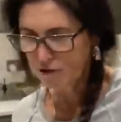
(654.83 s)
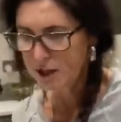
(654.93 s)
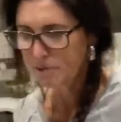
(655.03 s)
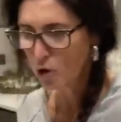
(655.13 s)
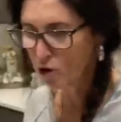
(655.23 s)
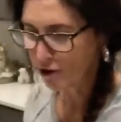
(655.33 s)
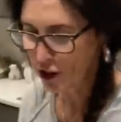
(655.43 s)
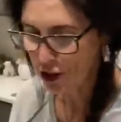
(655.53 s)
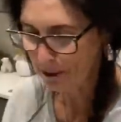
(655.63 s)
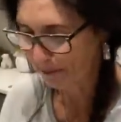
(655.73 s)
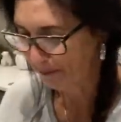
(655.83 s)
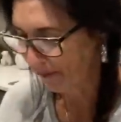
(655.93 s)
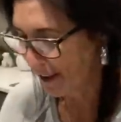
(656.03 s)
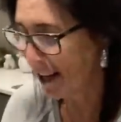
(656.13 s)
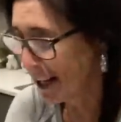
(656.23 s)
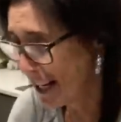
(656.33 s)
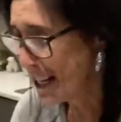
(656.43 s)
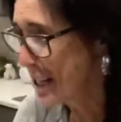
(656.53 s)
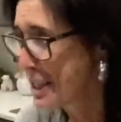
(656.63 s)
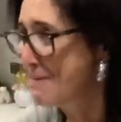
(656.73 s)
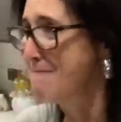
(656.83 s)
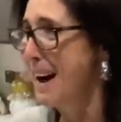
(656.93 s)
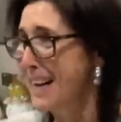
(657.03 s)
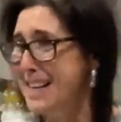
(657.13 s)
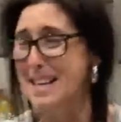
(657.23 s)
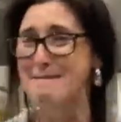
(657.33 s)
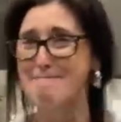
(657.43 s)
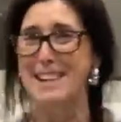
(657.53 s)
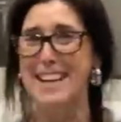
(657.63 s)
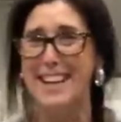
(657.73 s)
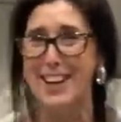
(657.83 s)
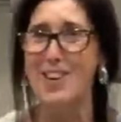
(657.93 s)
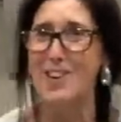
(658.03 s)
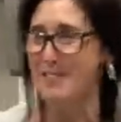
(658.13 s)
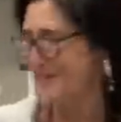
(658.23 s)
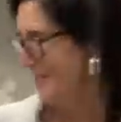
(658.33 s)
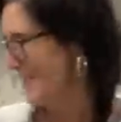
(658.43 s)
really Moorish. It's making me cough.